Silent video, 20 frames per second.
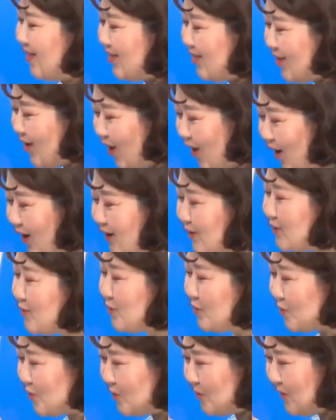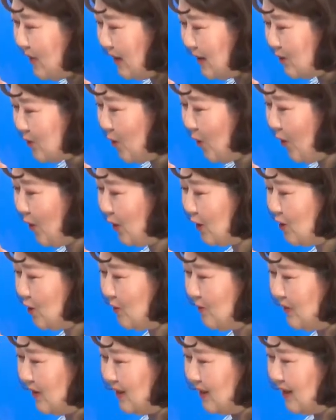third group is going to
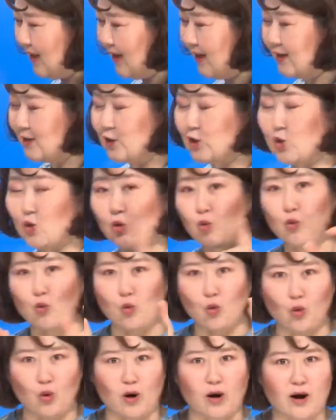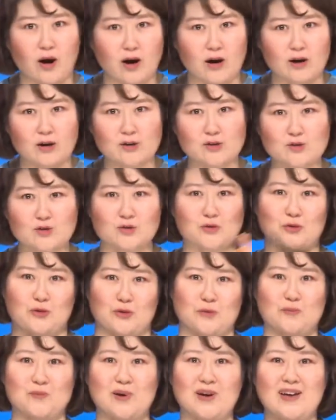be this word
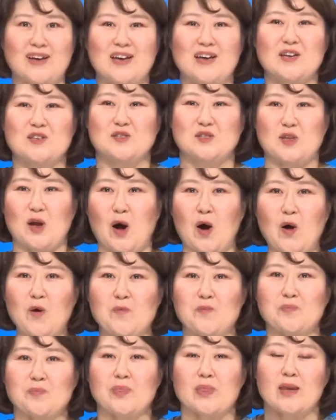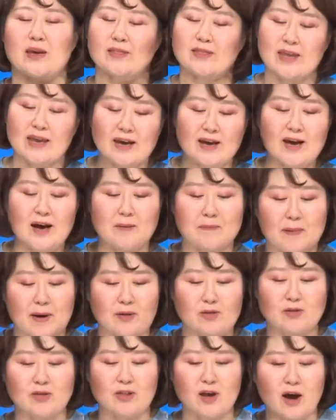group. So think
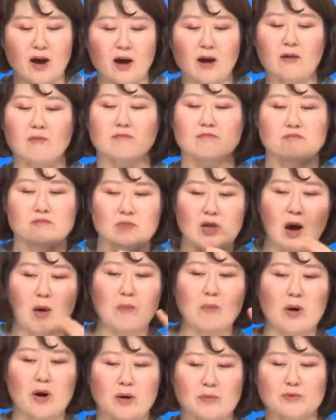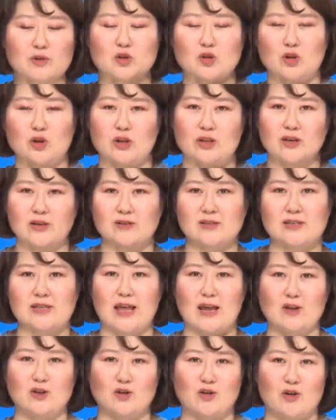about the number of students
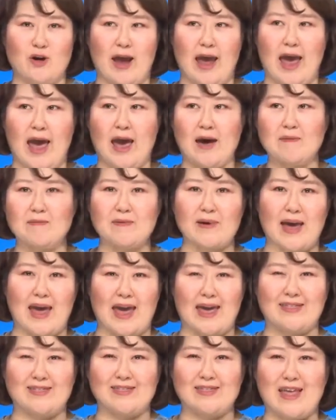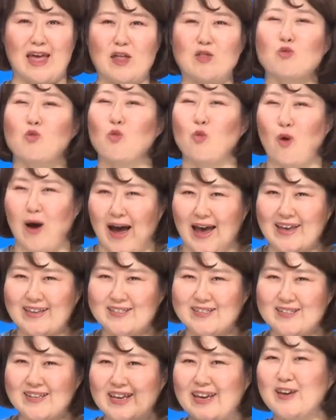that you have, and then
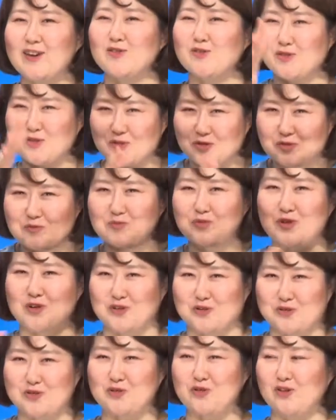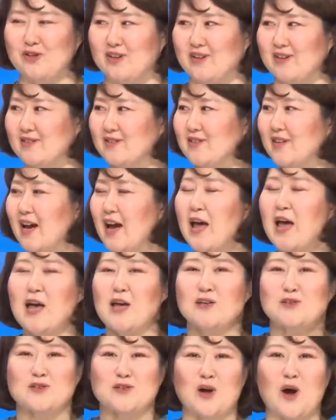wisely group your students.
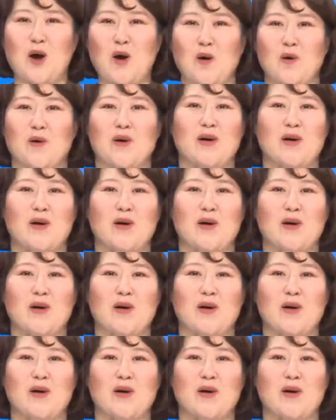So